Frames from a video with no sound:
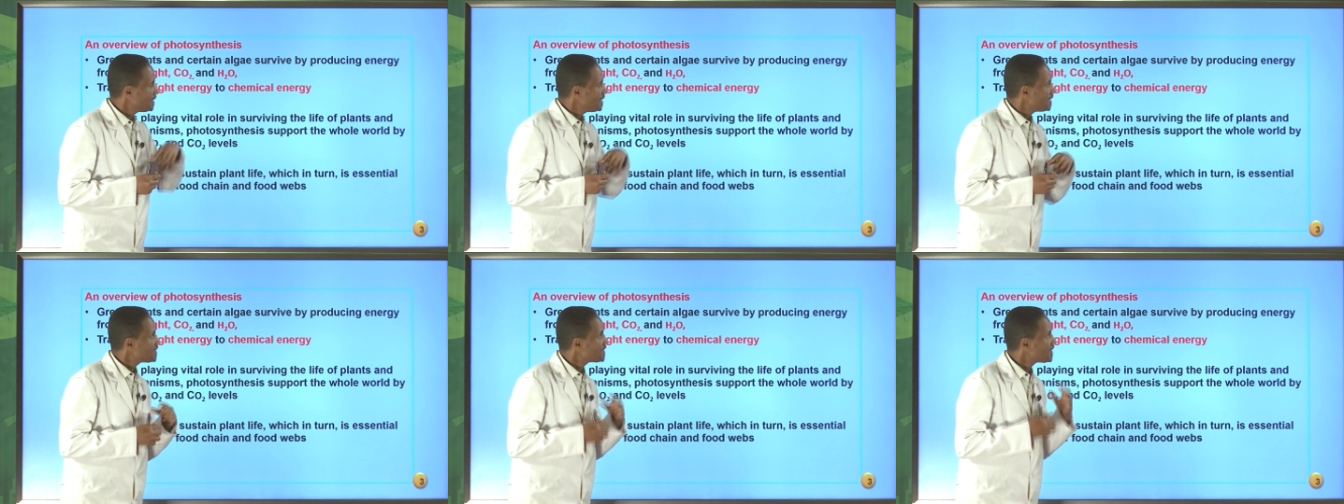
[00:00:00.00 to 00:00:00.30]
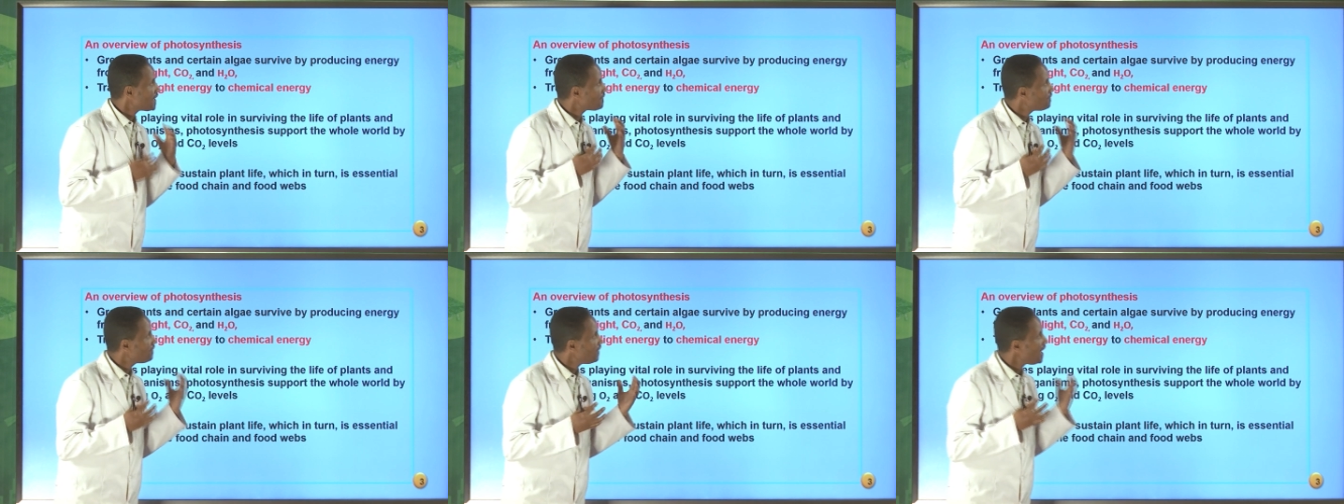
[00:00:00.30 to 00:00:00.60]

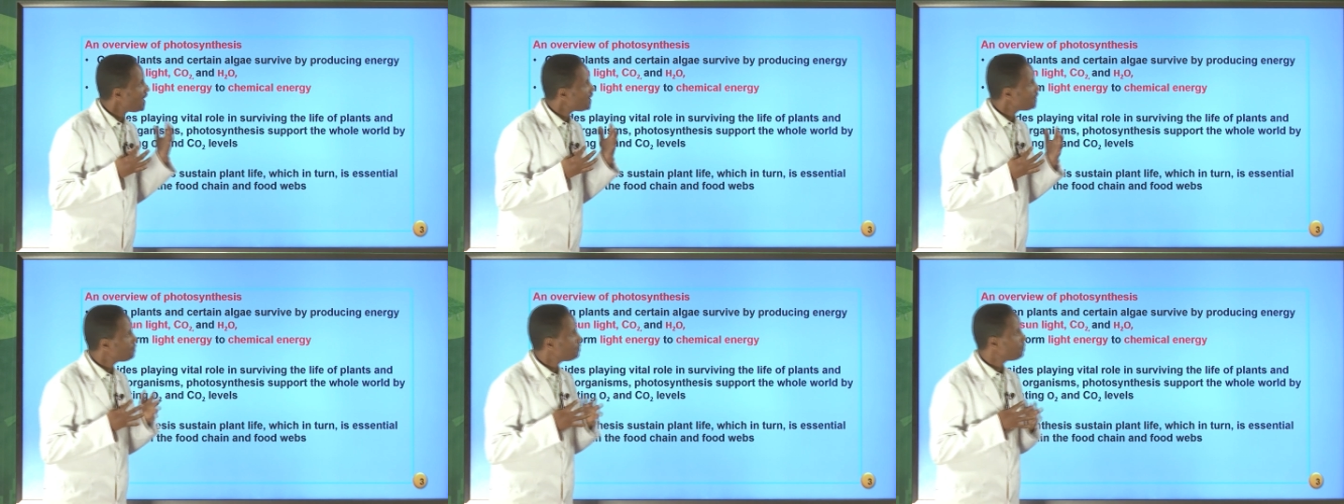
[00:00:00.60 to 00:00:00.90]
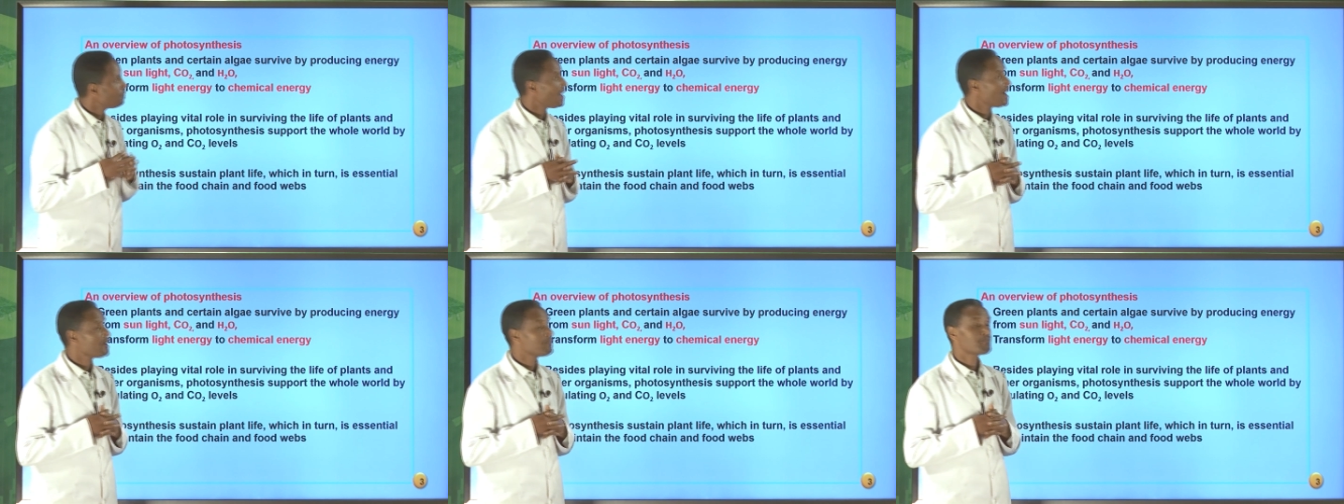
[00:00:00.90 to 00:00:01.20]

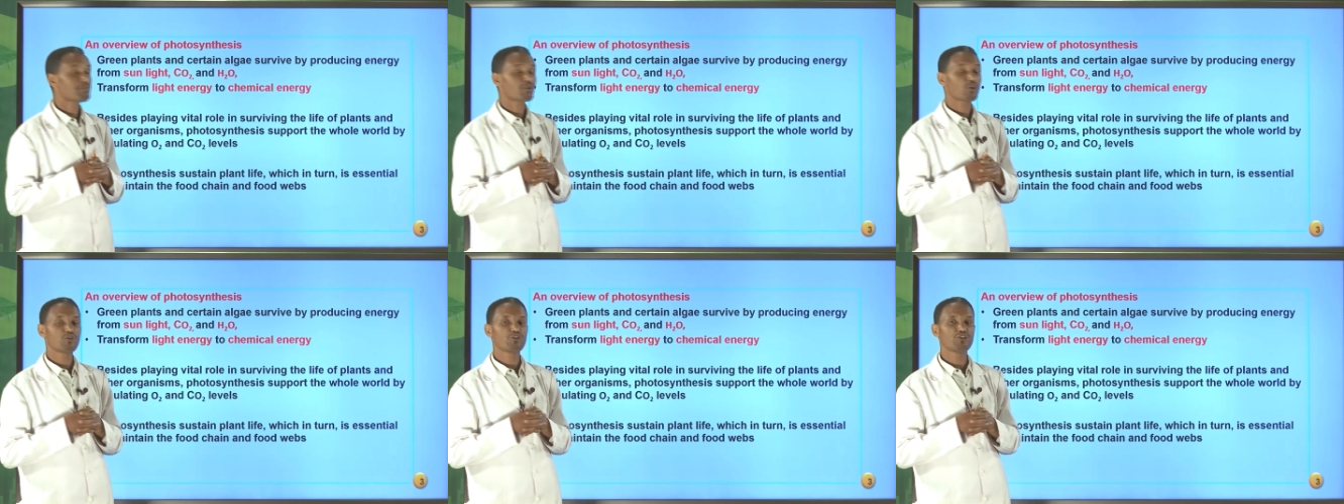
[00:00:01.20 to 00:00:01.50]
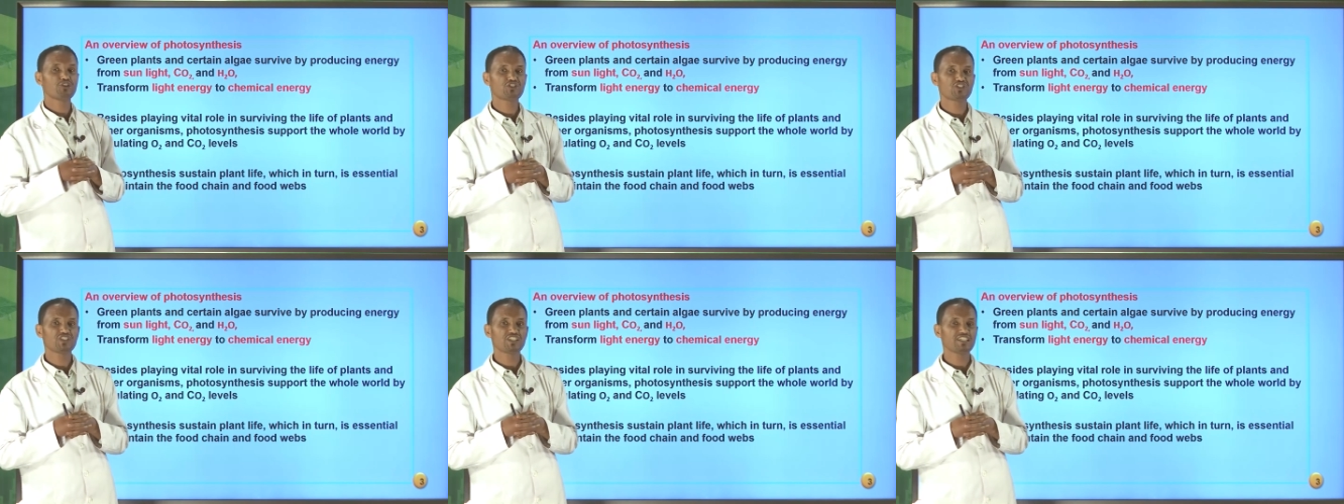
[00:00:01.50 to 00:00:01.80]
survive by
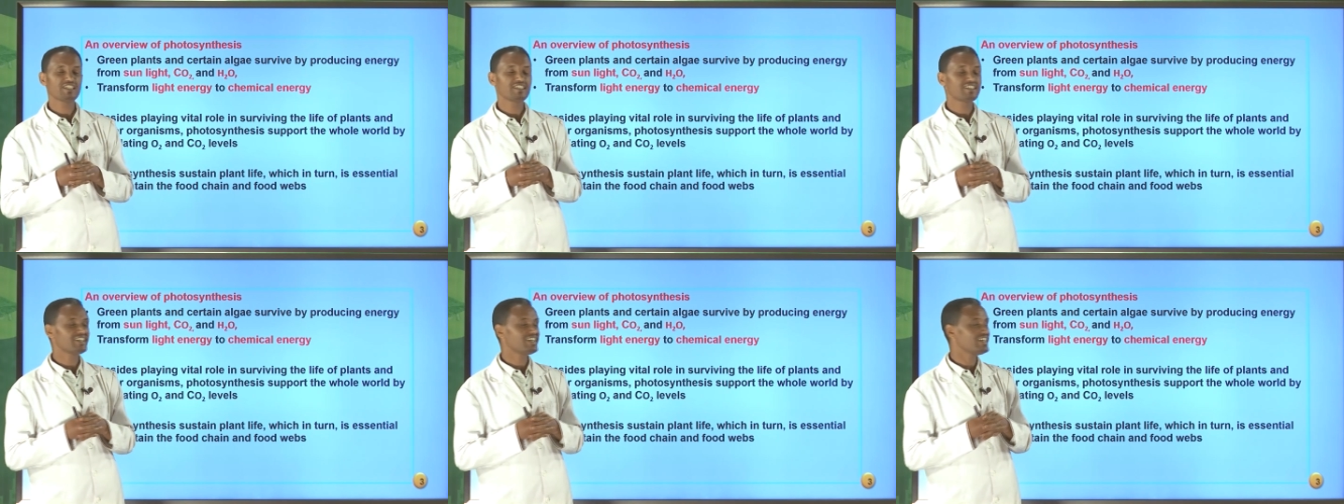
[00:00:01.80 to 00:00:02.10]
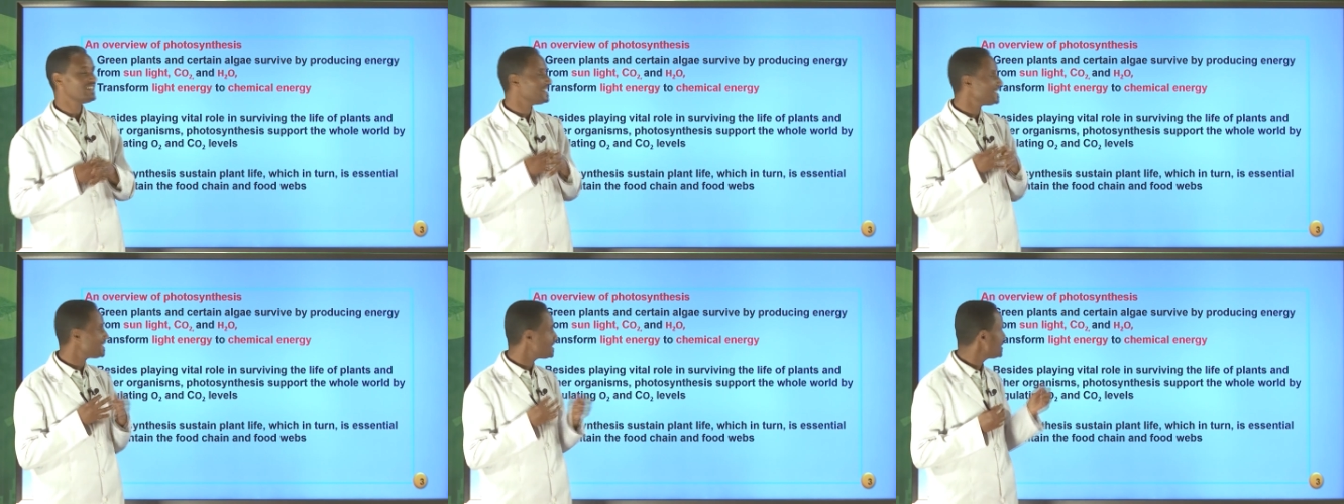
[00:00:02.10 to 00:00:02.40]
producing
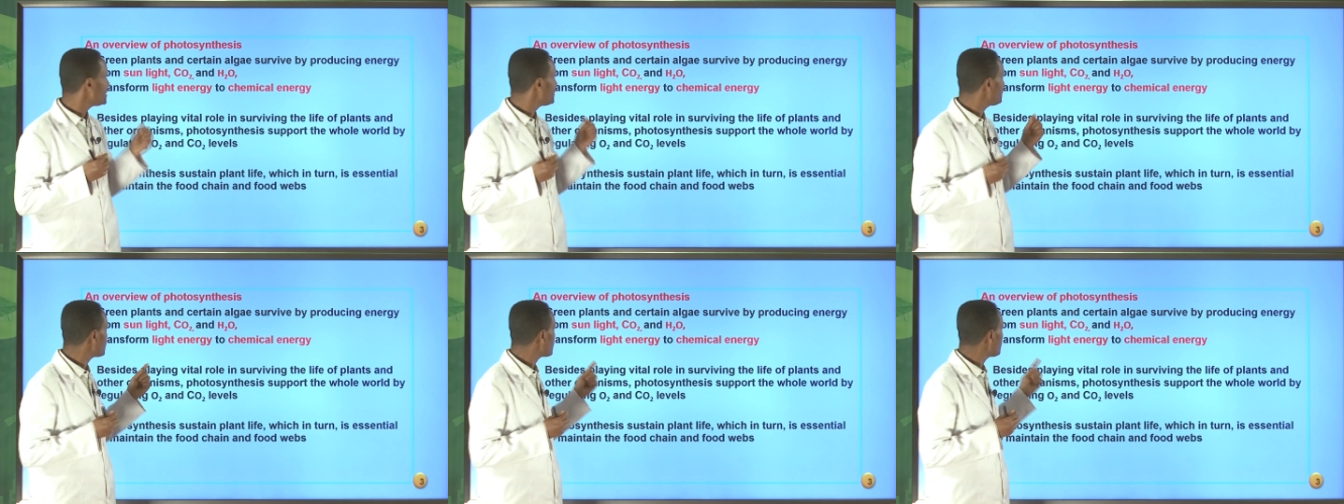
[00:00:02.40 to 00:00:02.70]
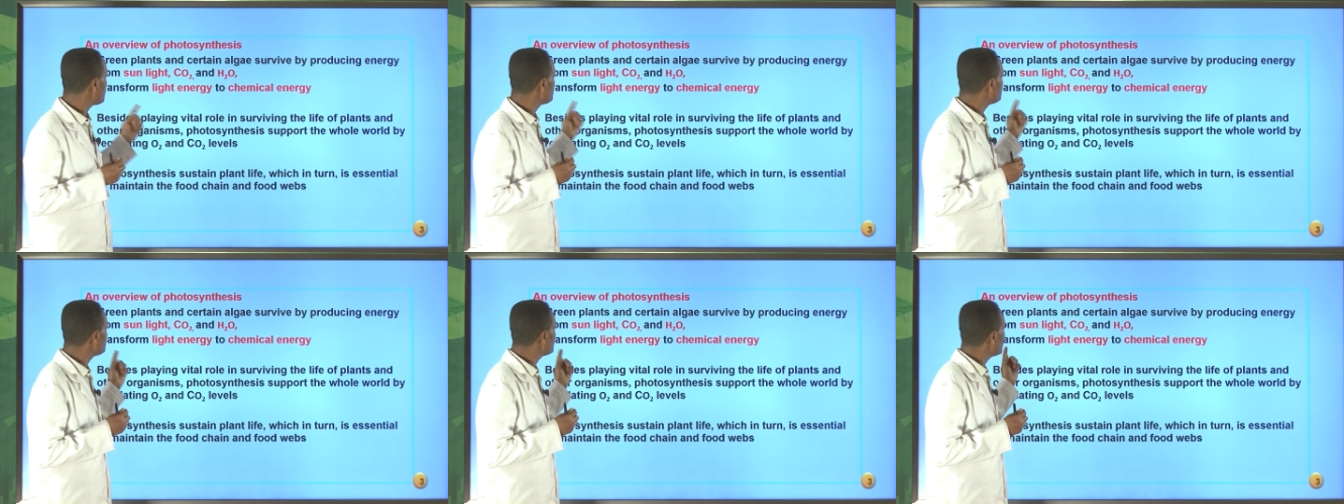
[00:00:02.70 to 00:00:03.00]
energy
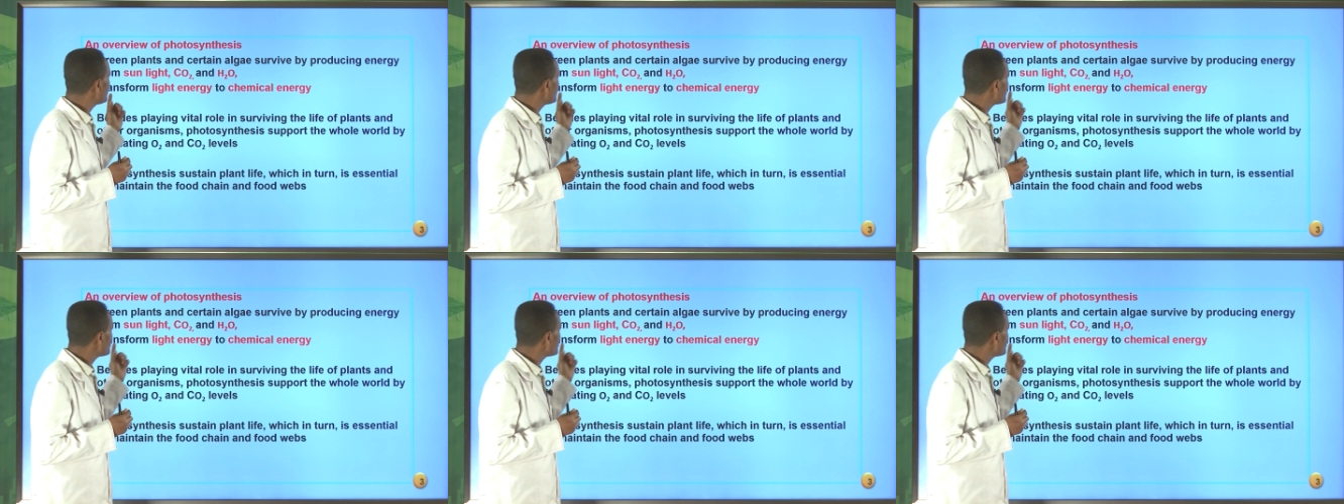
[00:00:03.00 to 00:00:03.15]
from